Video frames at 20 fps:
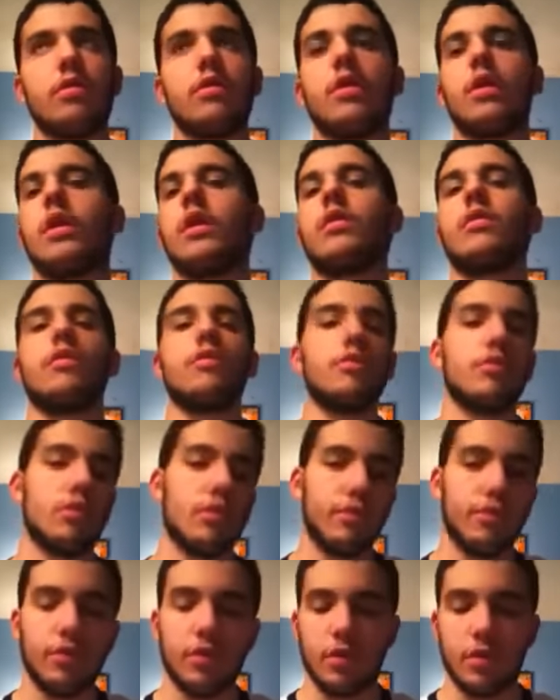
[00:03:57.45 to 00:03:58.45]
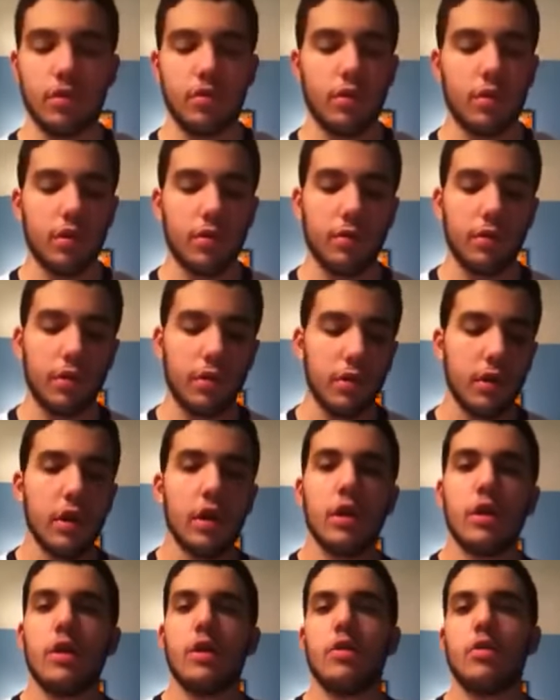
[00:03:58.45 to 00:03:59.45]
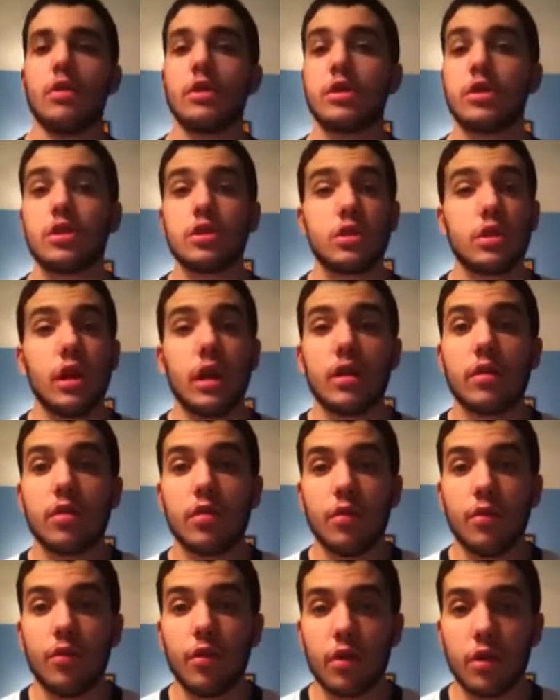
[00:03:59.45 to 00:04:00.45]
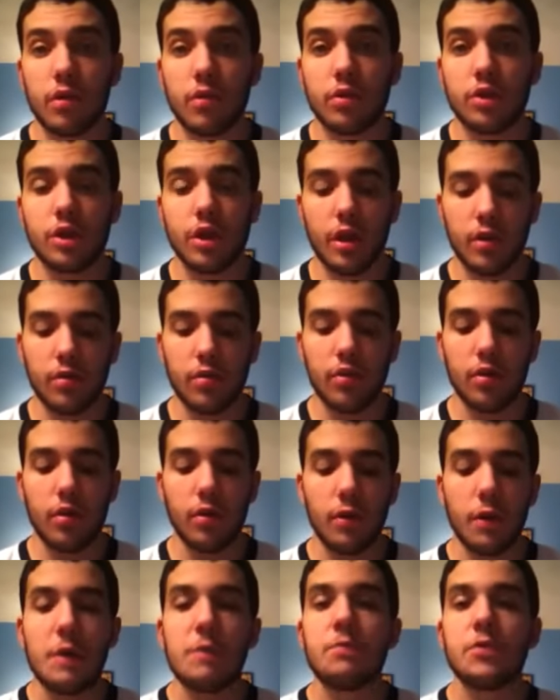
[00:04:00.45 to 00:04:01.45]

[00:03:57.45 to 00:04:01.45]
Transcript: I don't even want to fucking talk about it. Let's just get to the fucking chase here.